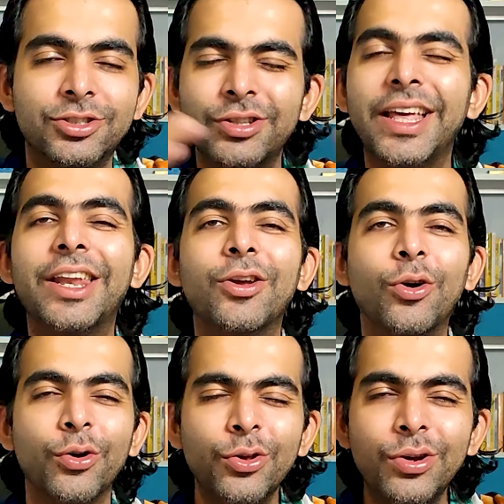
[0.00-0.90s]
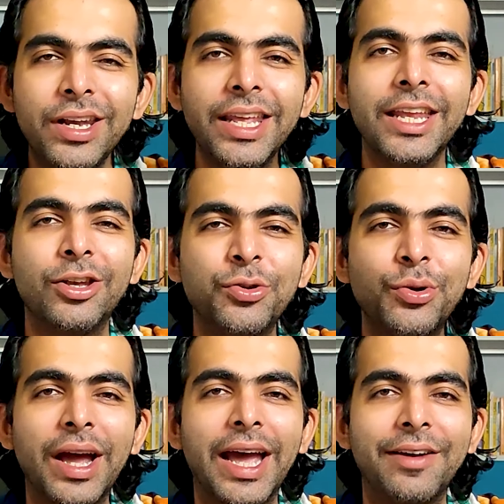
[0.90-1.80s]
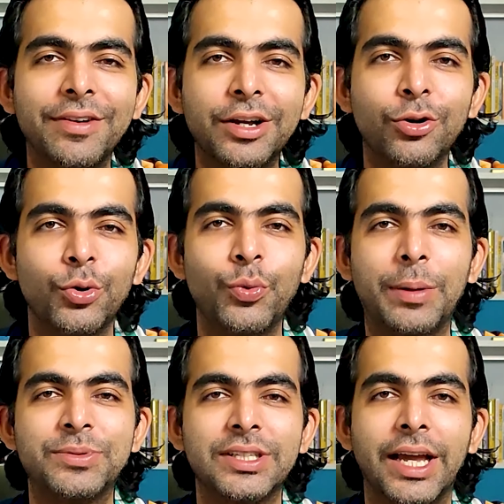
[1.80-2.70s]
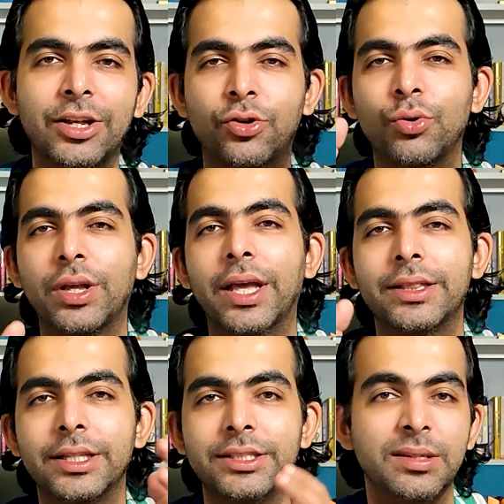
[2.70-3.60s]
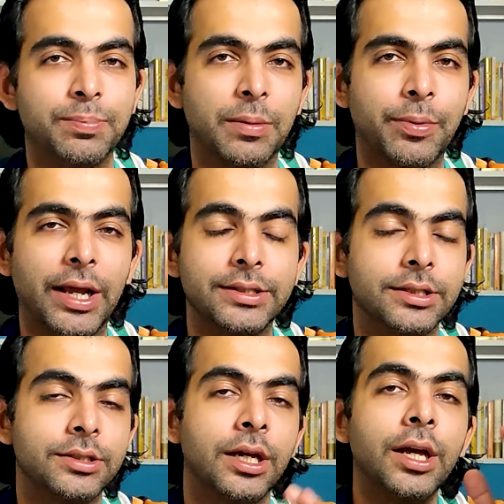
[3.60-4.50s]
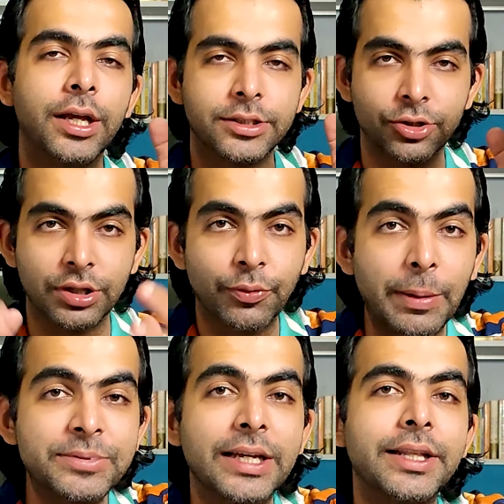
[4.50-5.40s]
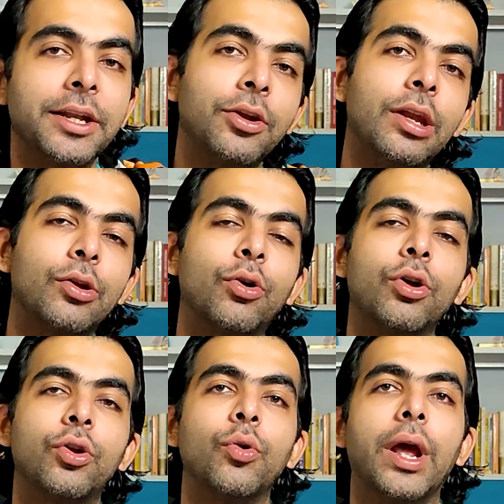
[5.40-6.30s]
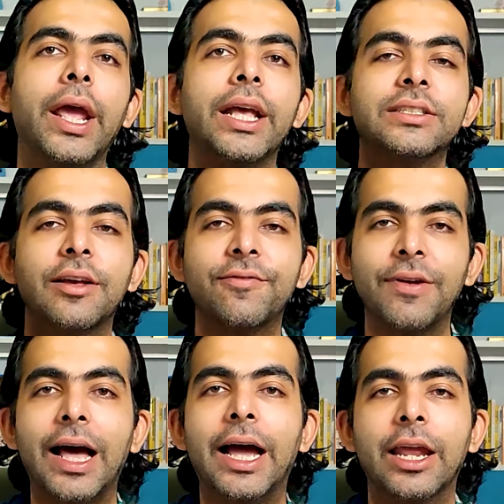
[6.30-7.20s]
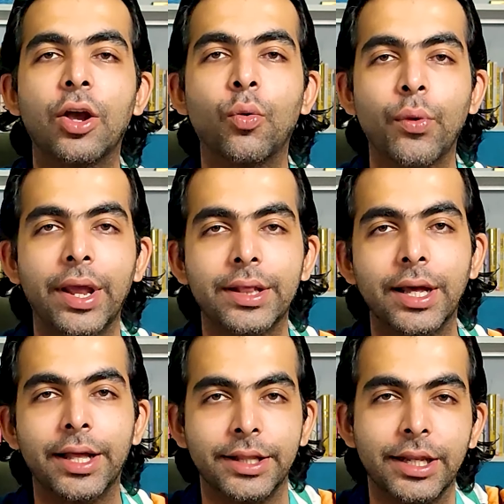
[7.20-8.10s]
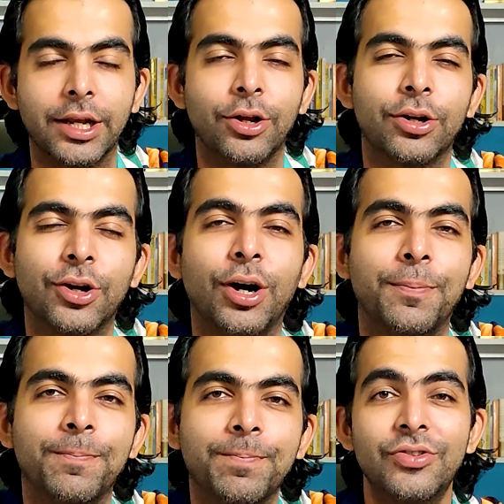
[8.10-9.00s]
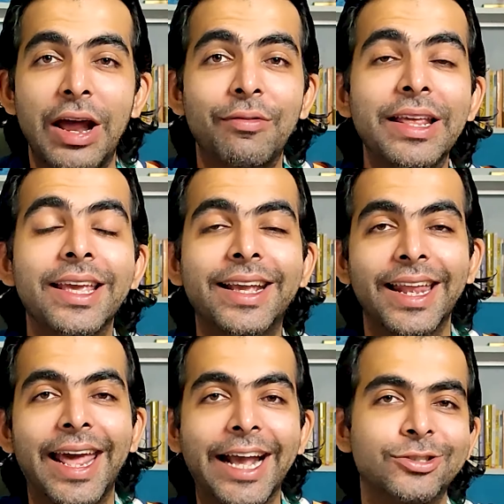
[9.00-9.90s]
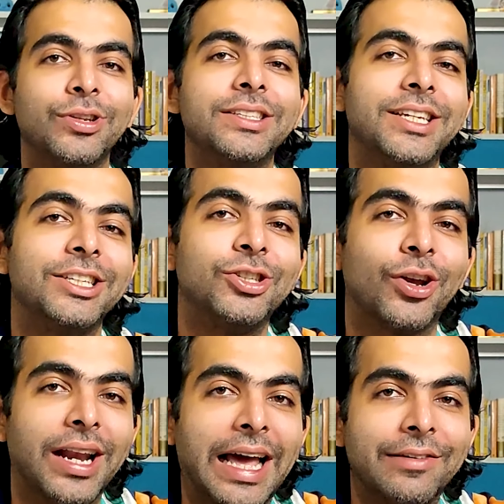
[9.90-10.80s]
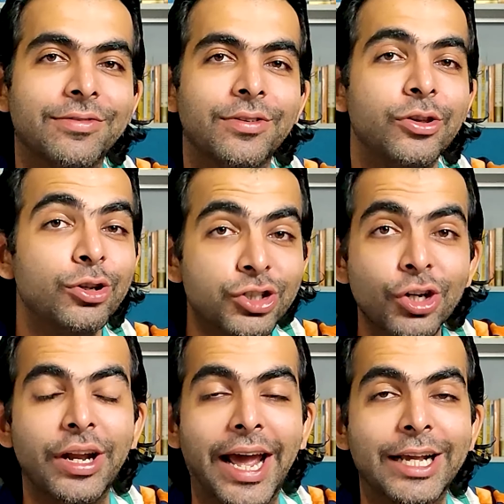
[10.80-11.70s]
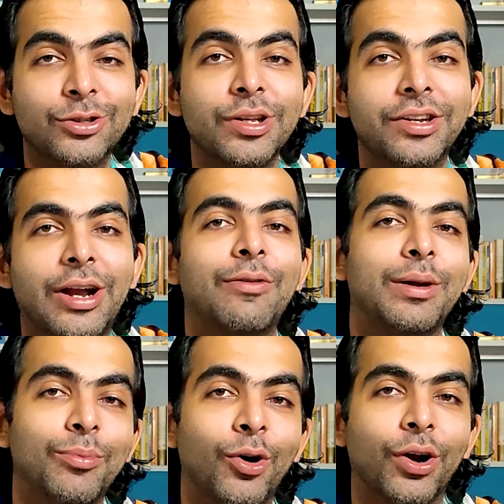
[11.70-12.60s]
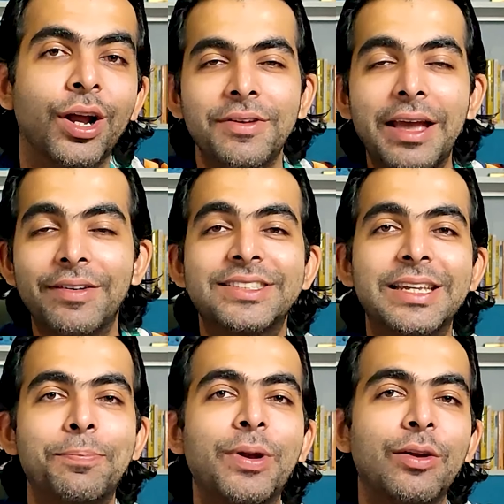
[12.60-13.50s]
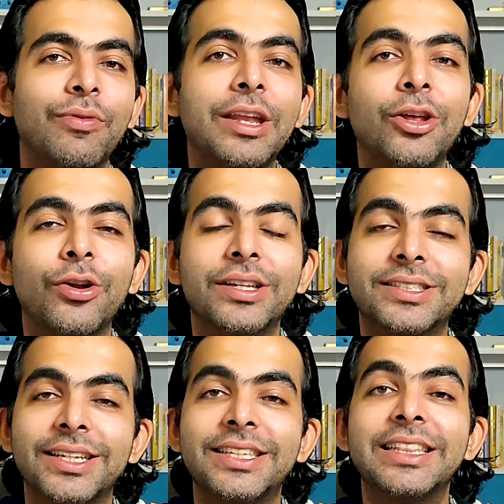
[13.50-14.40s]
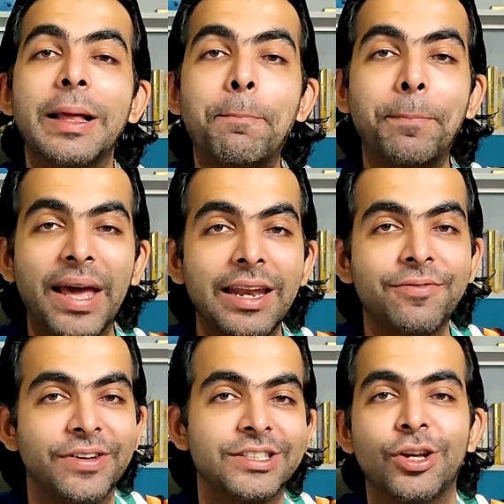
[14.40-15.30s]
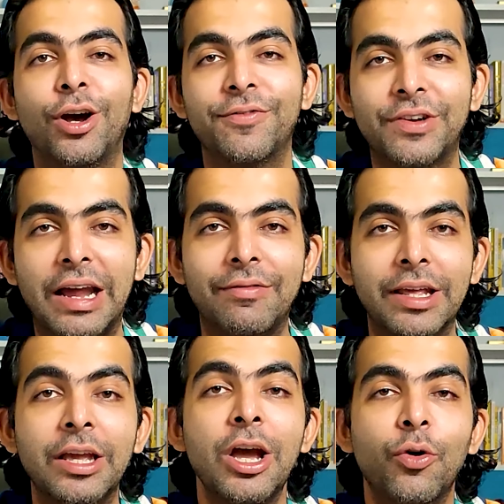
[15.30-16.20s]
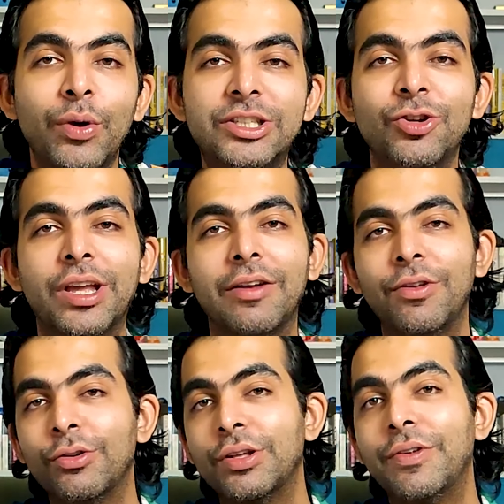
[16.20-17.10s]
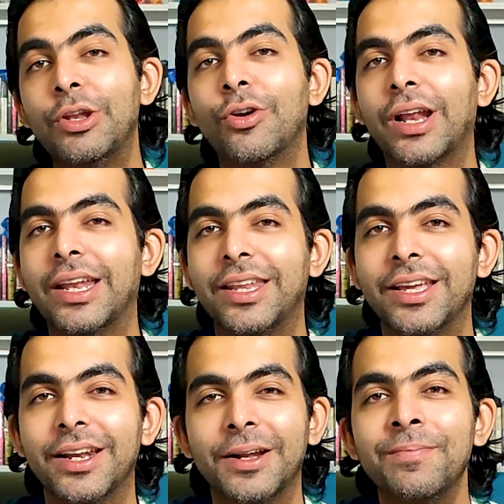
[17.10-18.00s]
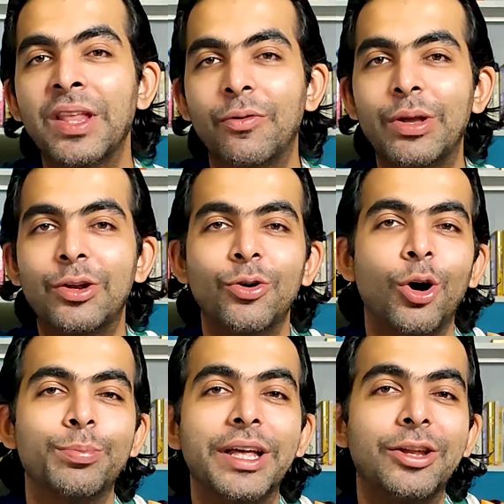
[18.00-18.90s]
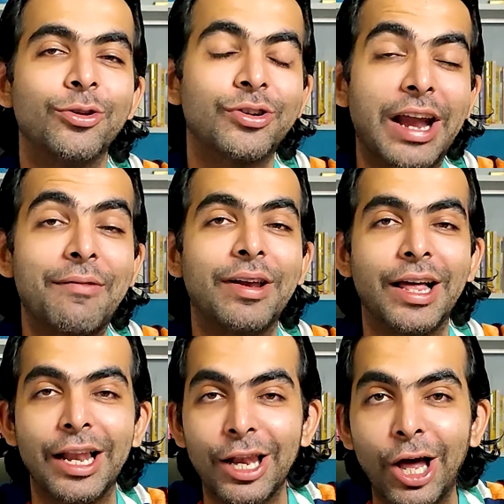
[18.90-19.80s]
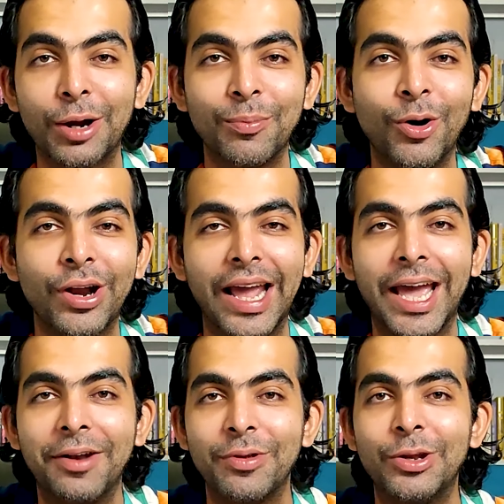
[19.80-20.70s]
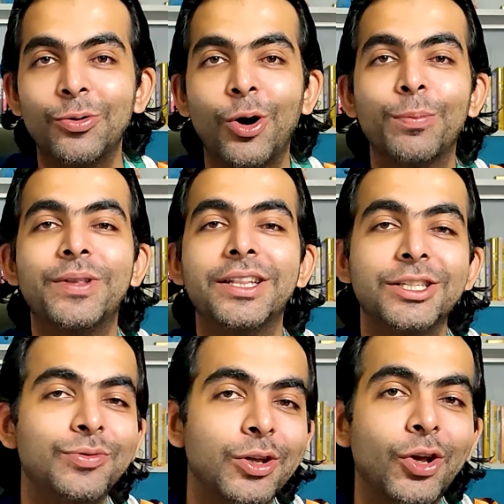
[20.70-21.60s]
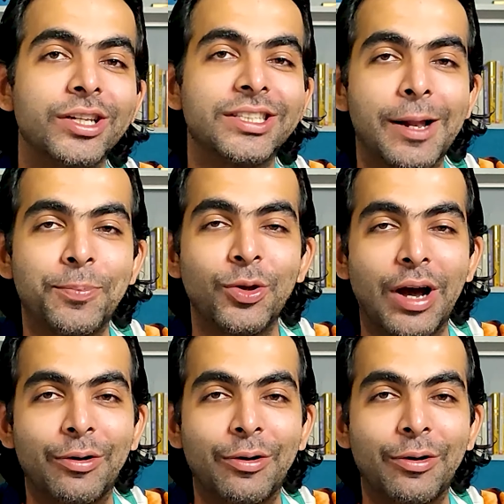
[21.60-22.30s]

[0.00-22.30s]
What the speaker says: So there you go. You need to have a good website to get the cheaper prices. So the website that you need to go to is flywithadira.com. Traveling can actually change your life. You should actually travel more. We have a separate video discussing the benefits of traveling, which you can view the video right here. We do hope that you travel a lot more, and we do hope that this video has helped you